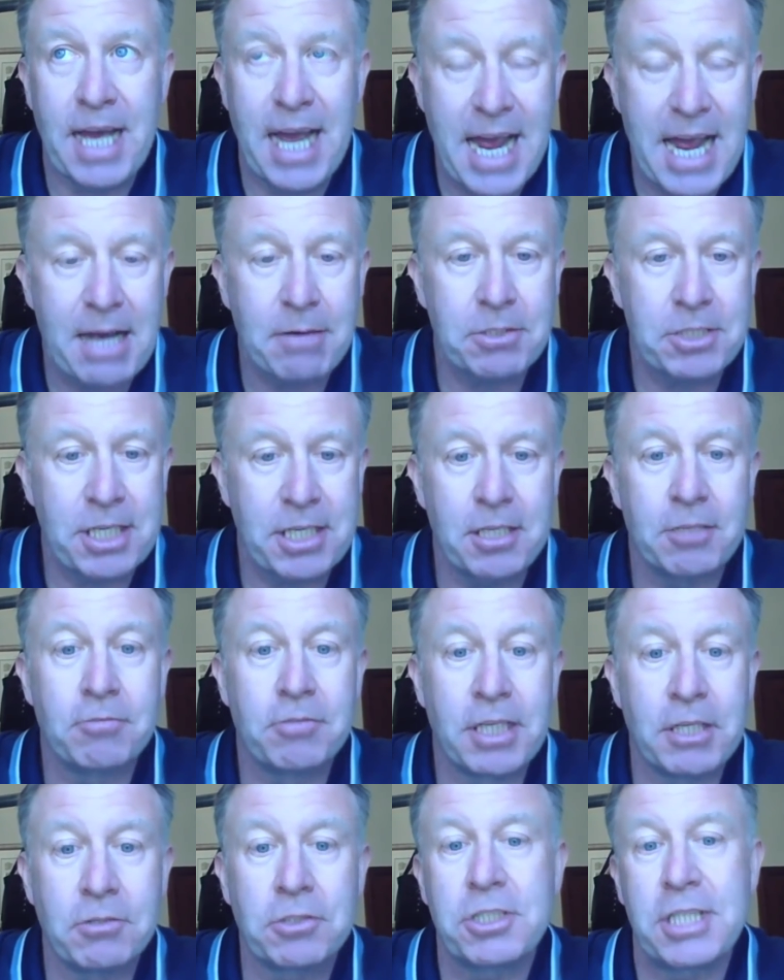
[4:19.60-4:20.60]
house had a
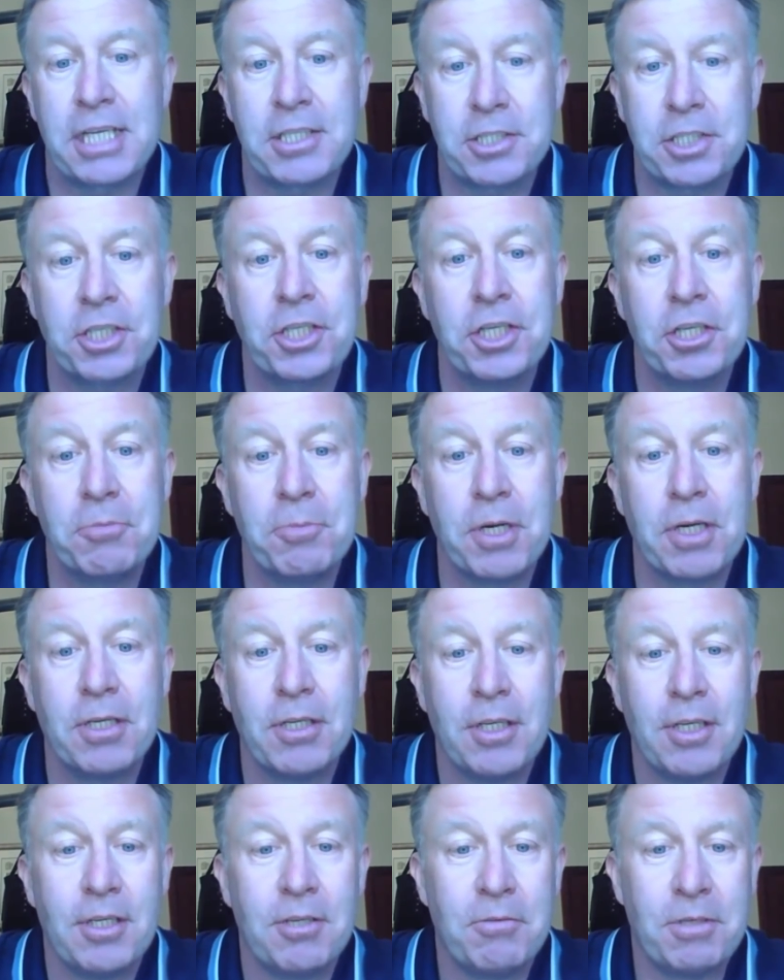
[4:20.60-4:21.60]
real sense of humour,
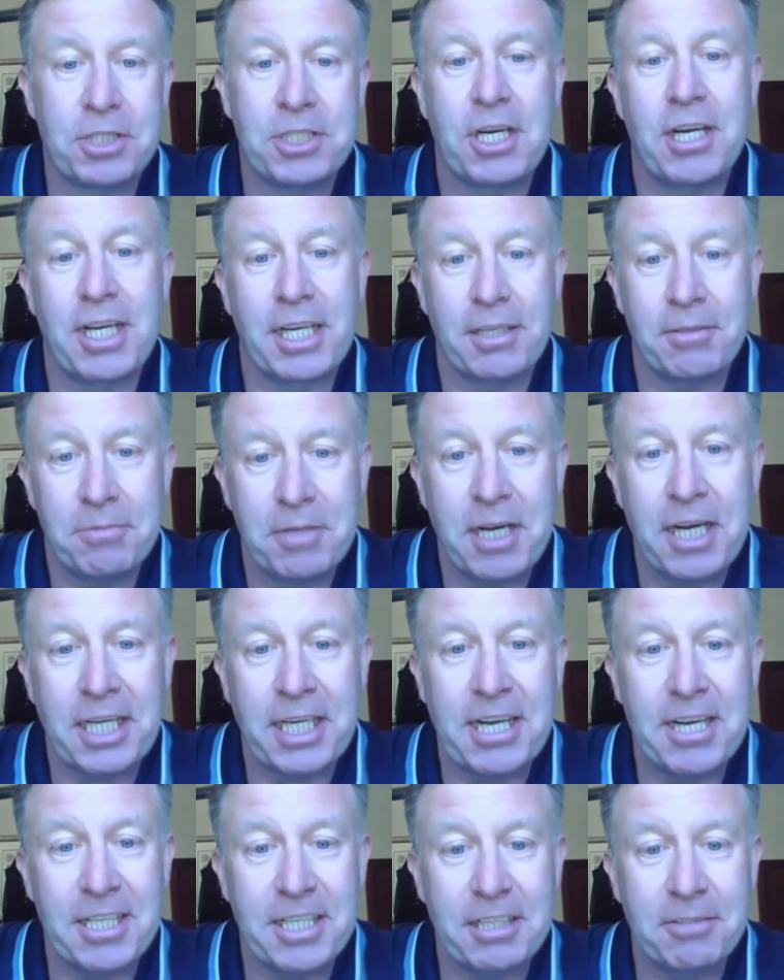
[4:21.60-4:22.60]
which I
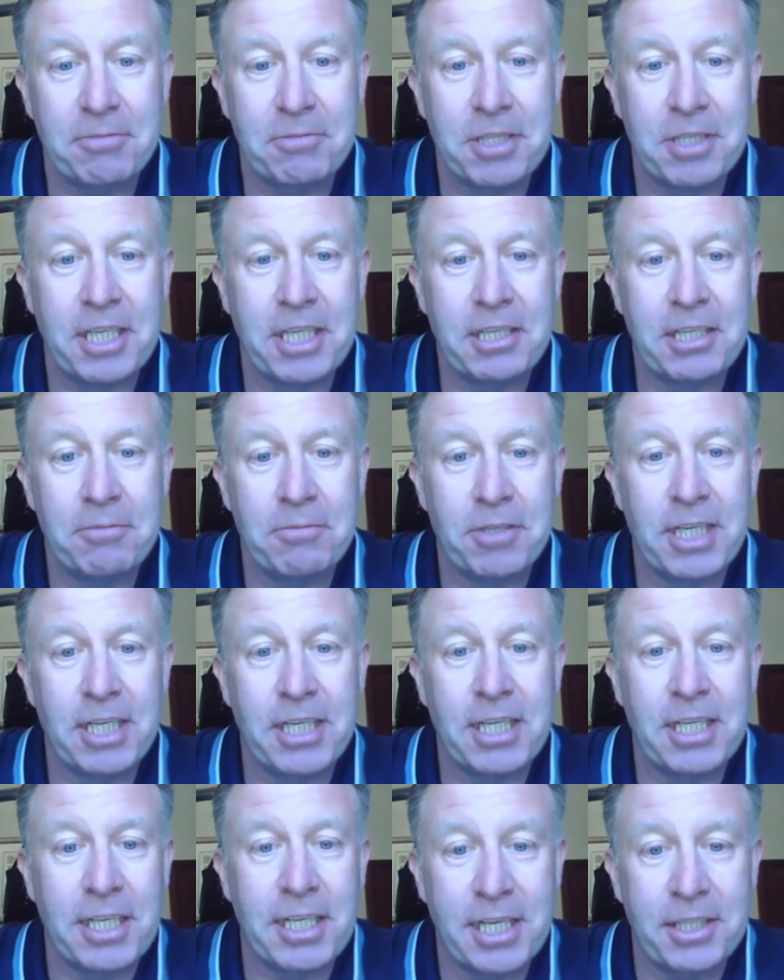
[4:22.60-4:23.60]
kind of
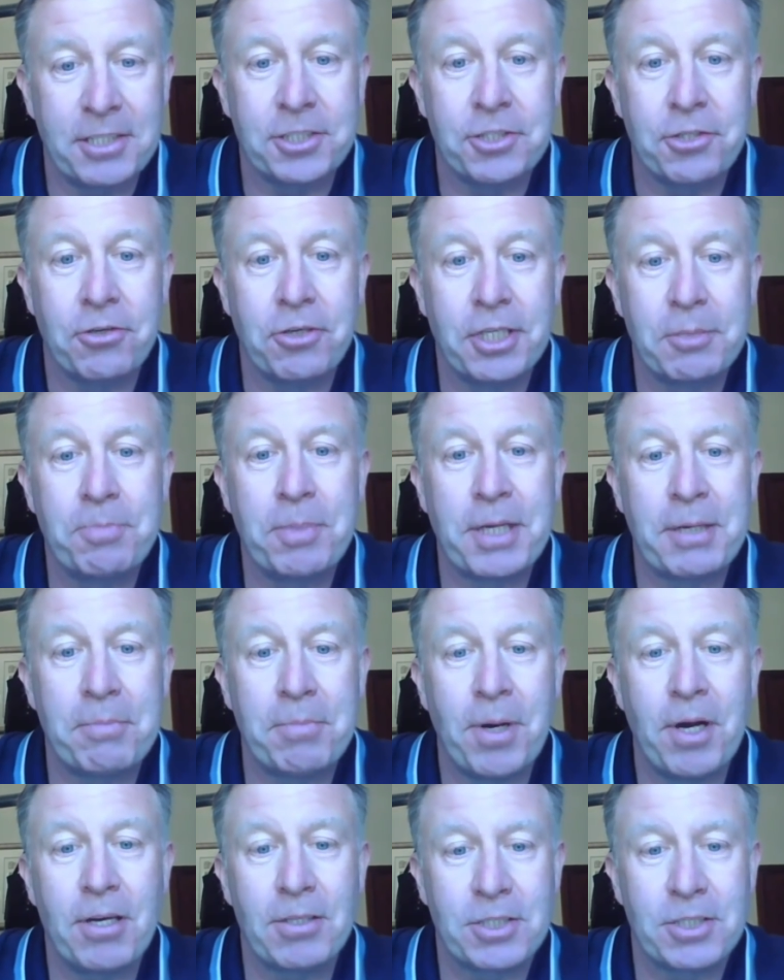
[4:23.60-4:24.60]
really enjoyed
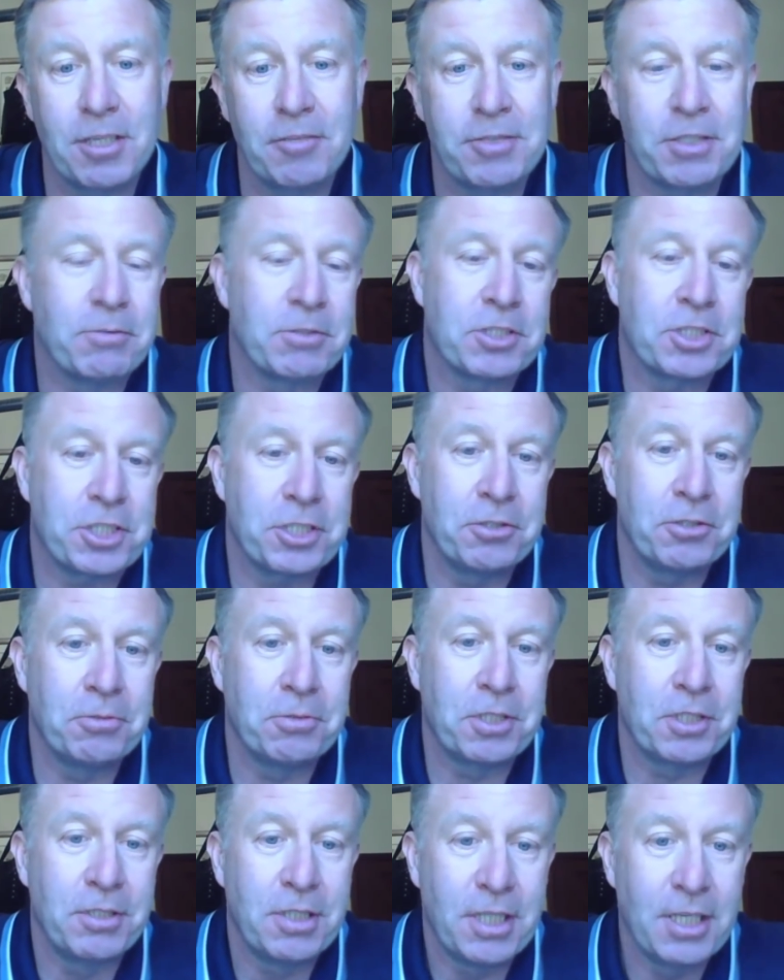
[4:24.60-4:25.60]
being part of. There was
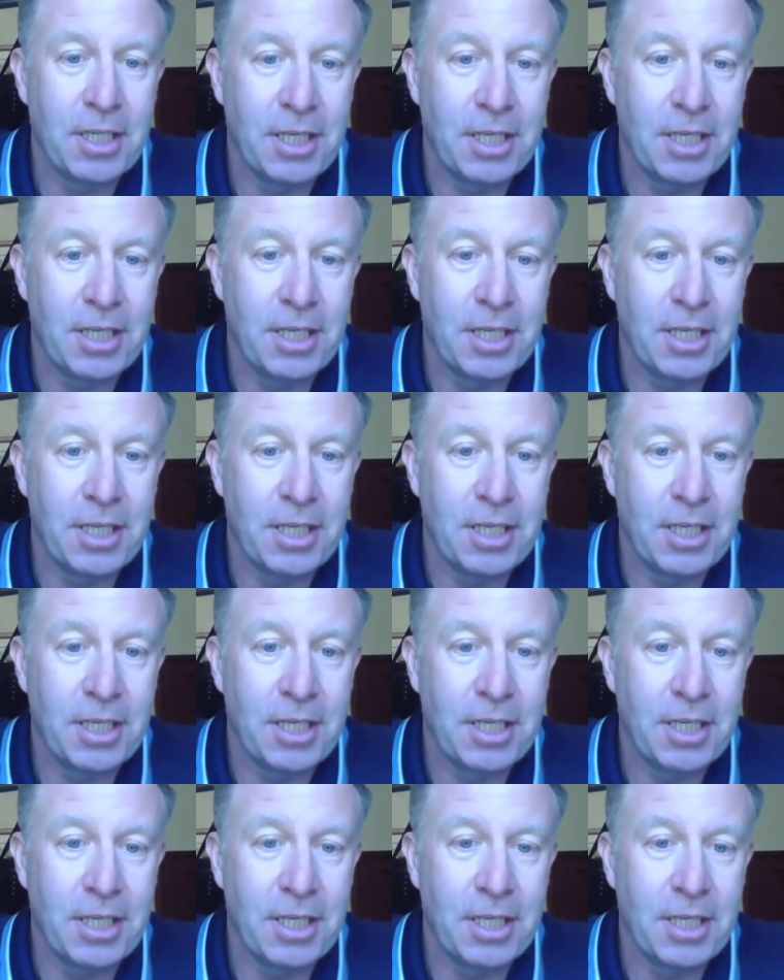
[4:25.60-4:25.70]
two